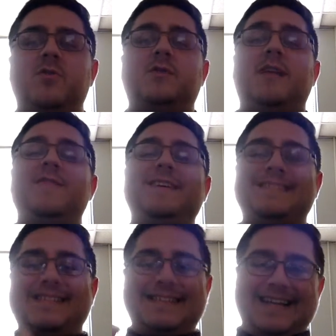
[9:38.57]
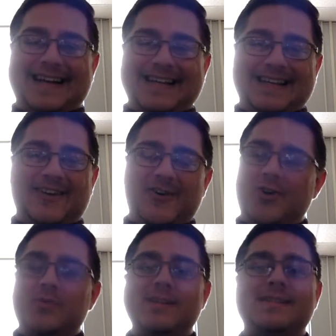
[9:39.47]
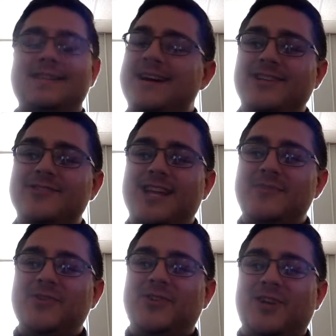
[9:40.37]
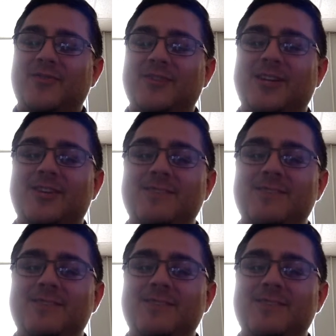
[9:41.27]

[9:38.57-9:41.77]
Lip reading: first, and then sign it. Always sign your name on your cover letter.